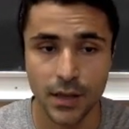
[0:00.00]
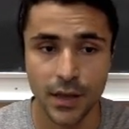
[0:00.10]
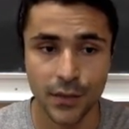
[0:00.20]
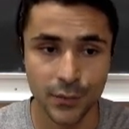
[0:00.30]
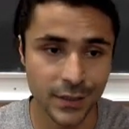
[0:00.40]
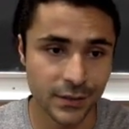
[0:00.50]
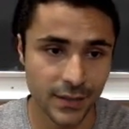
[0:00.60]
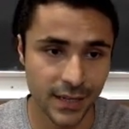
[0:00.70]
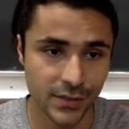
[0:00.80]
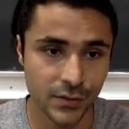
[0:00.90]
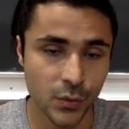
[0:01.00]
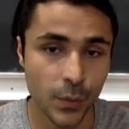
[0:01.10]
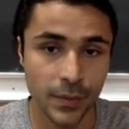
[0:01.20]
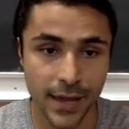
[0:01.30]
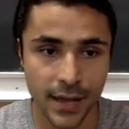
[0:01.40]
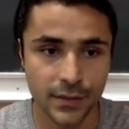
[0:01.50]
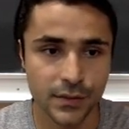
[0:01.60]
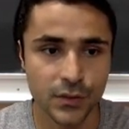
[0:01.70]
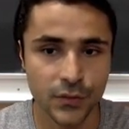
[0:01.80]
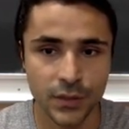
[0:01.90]
And the reason has to do with the
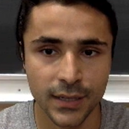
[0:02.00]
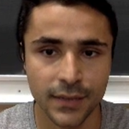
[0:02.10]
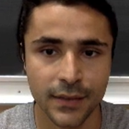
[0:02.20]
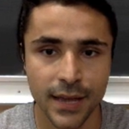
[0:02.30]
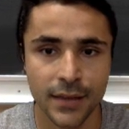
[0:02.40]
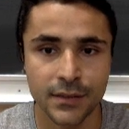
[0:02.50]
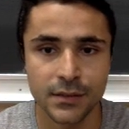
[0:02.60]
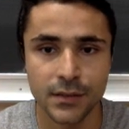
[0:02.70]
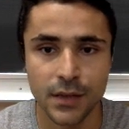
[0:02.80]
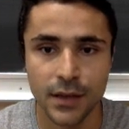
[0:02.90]
ends. So if you look at the ends,